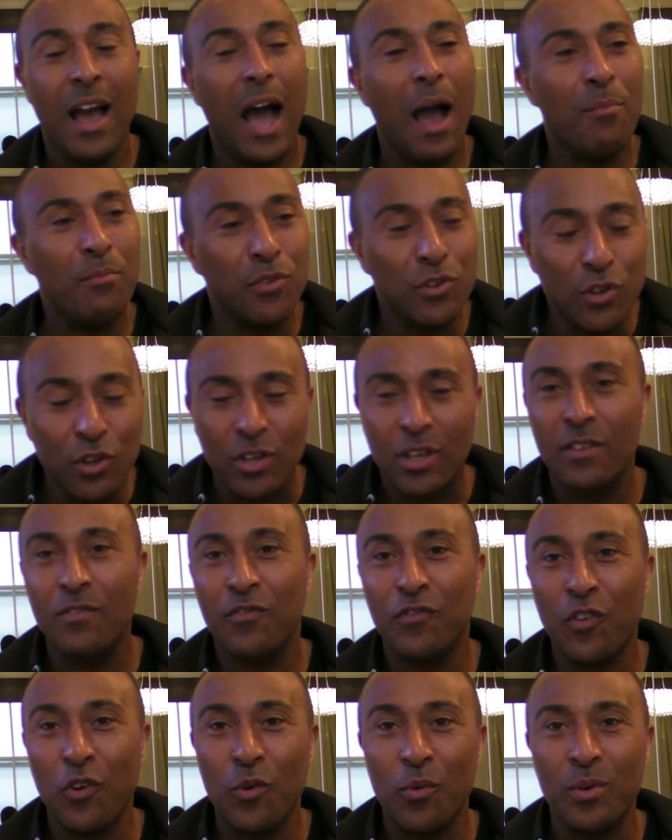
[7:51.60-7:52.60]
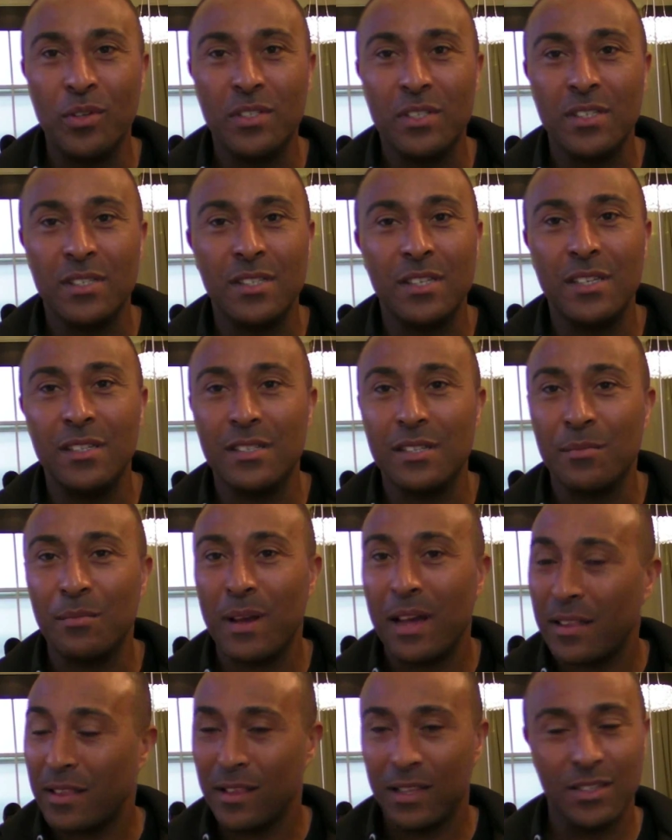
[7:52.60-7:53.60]
I'm looking forward to seeing some
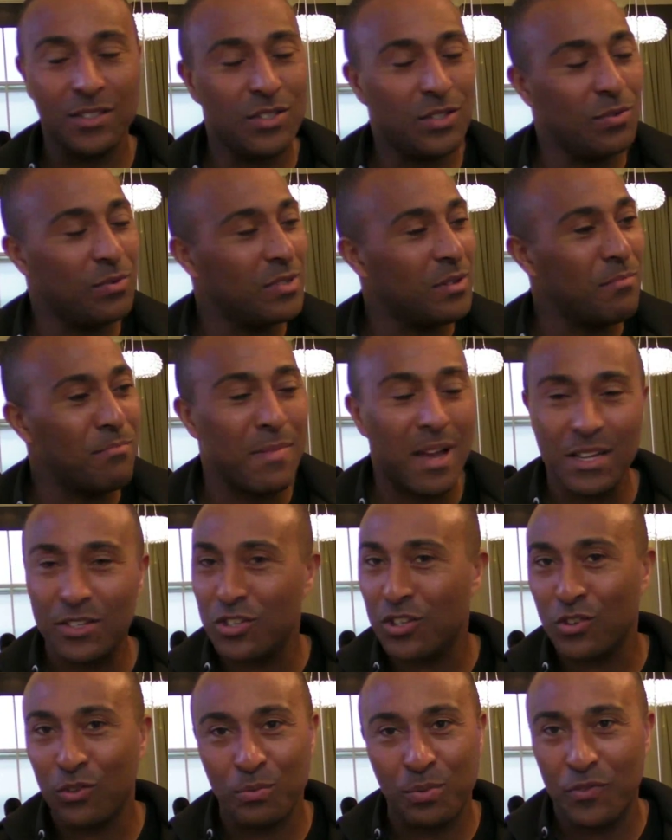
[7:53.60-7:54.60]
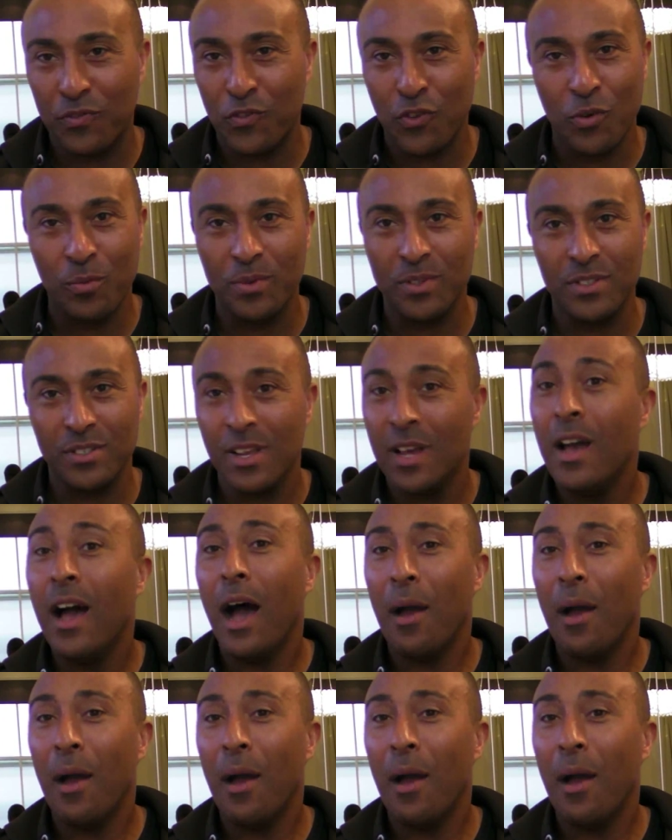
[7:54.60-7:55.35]
athletes do some magical performance.